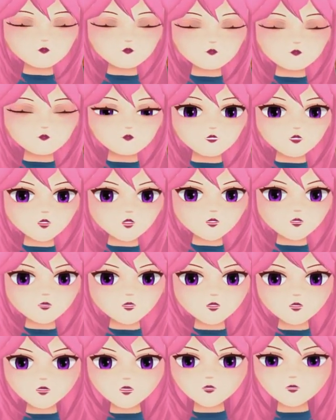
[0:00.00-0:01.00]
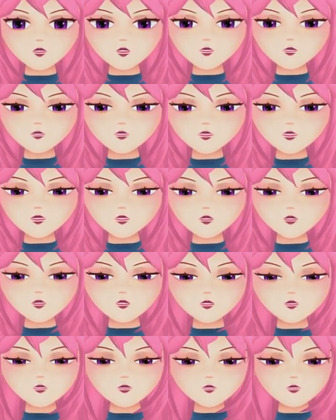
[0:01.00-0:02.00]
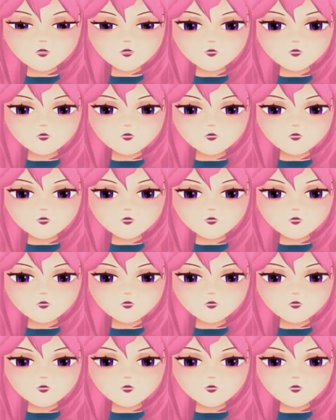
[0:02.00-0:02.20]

all along the bottoms,